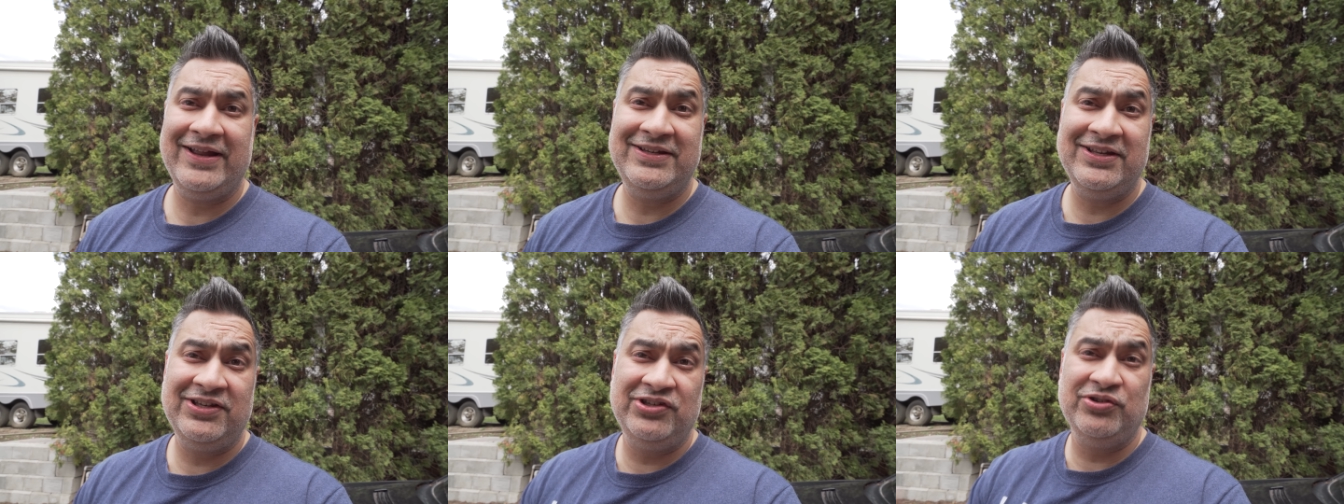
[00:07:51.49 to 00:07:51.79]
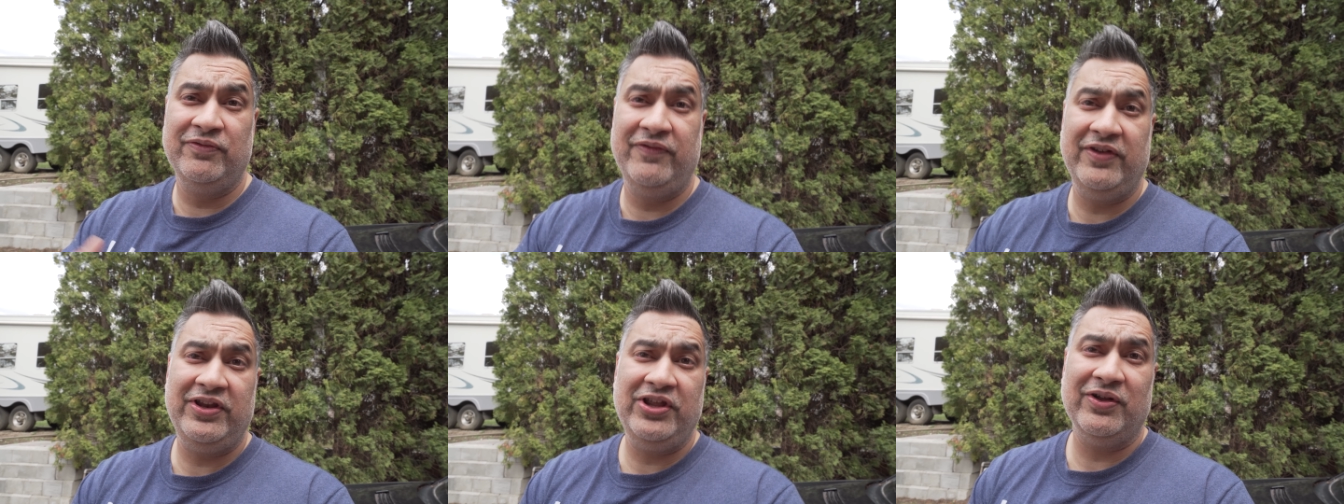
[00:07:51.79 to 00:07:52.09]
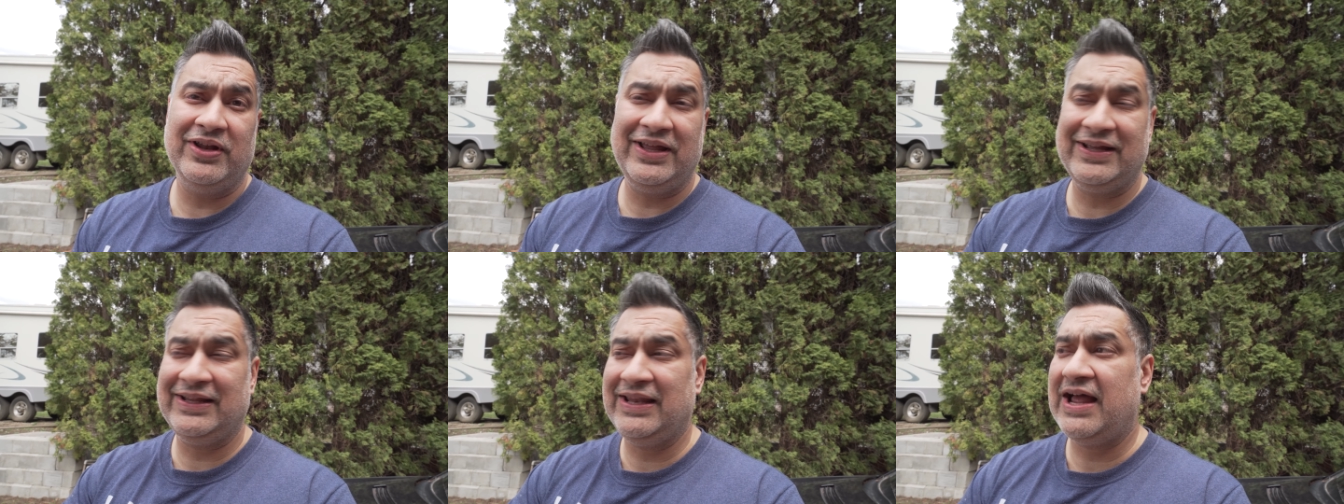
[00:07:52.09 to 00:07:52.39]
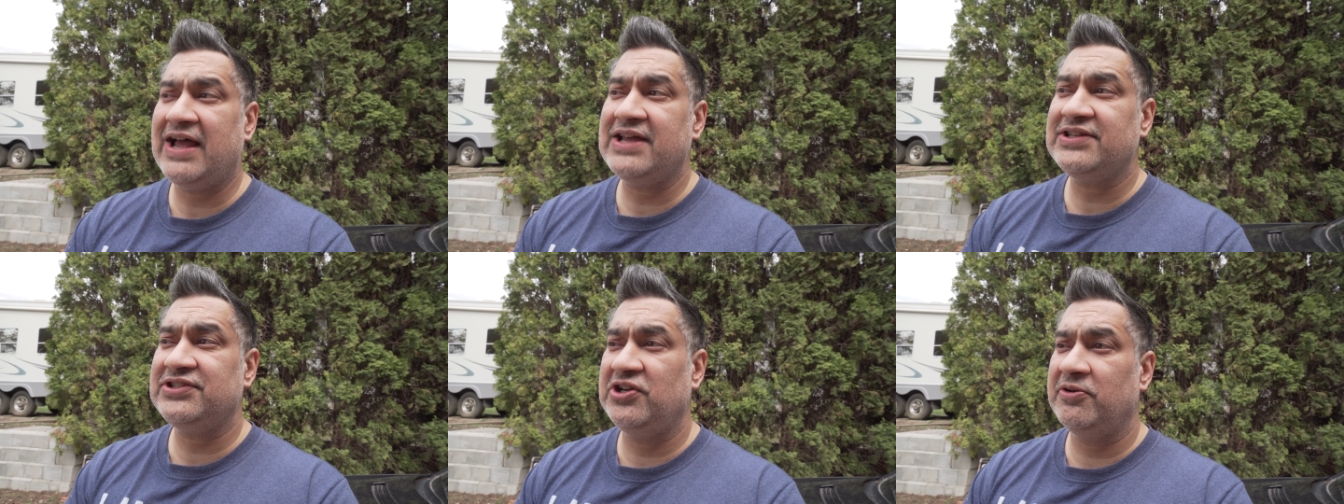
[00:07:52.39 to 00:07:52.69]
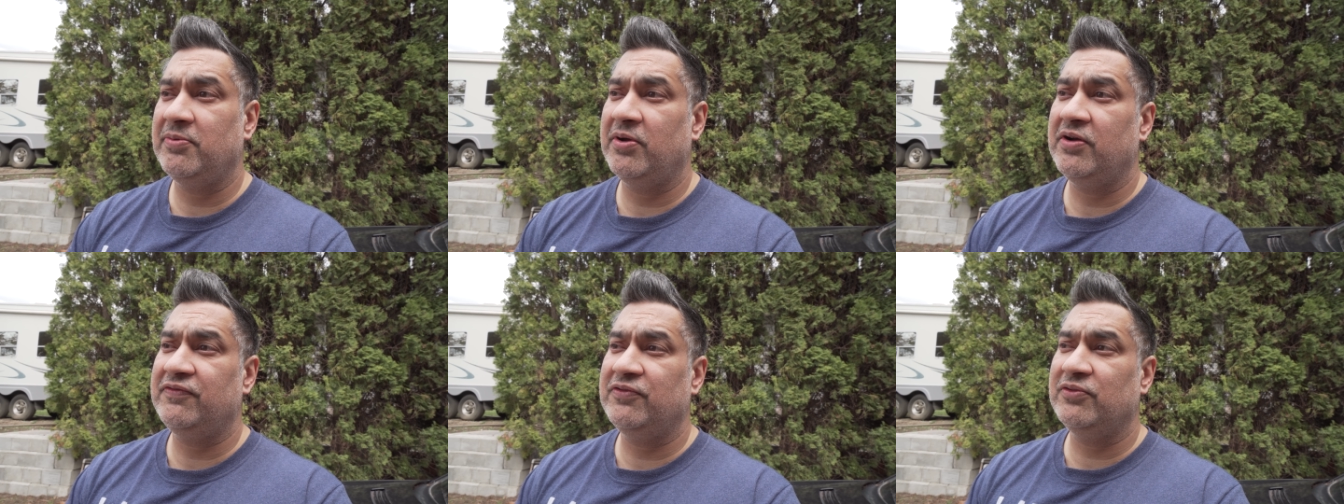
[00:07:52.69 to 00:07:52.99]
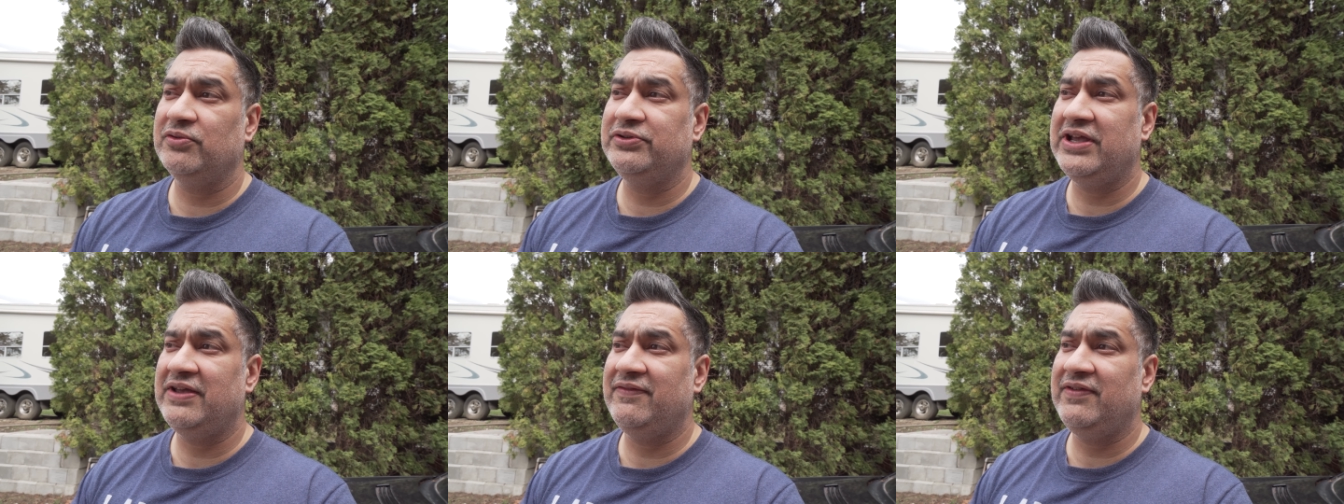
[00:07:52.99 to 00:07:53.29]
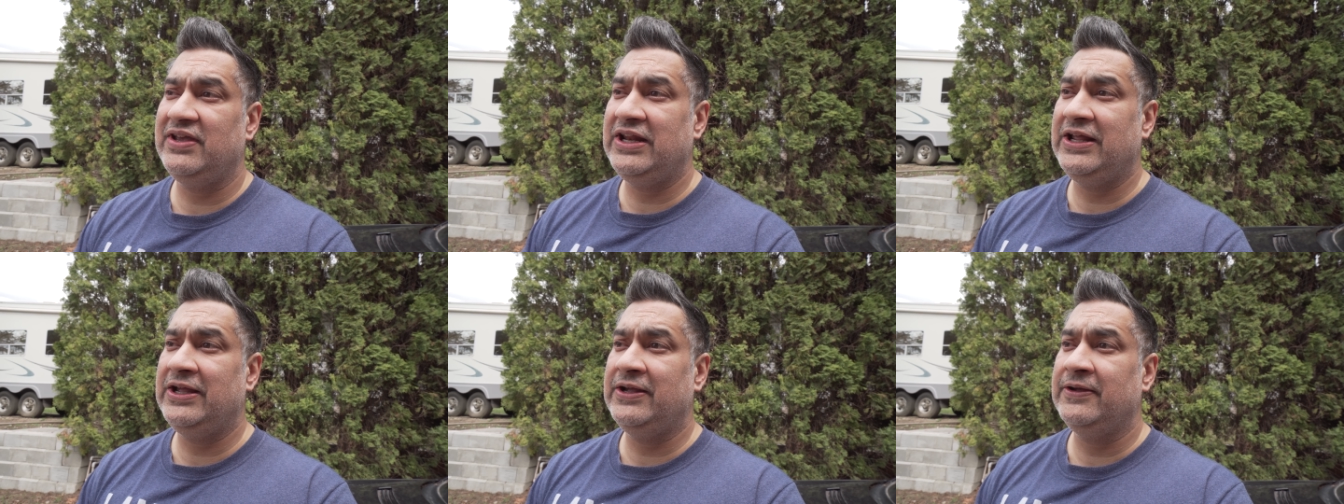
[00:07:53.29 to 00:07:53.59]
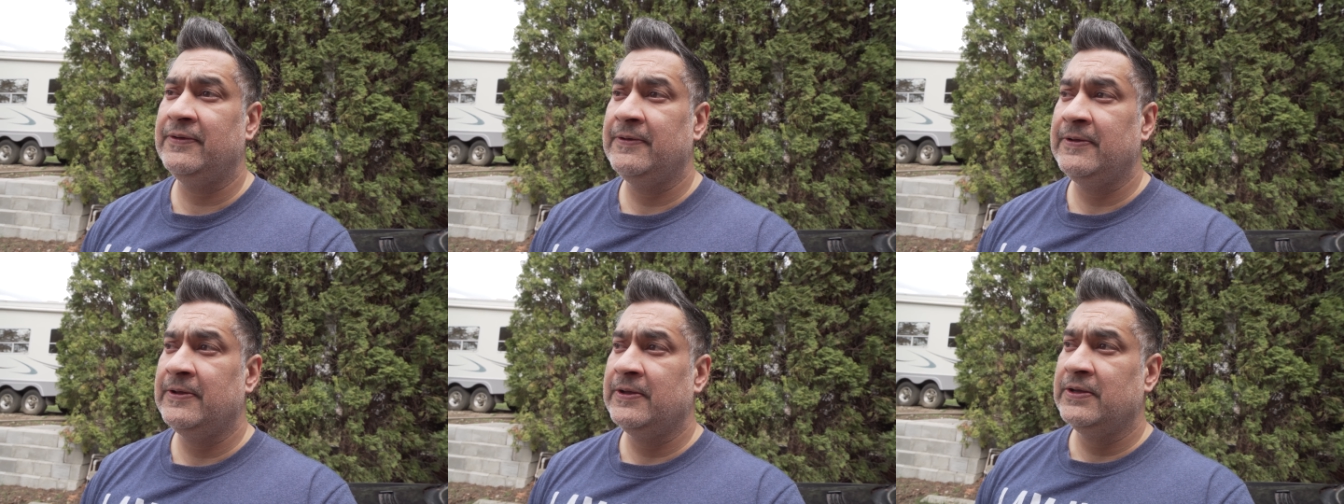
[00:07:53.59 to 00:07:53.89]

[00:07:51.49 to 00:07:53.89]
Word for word: I did do a video like last year about a full day of eating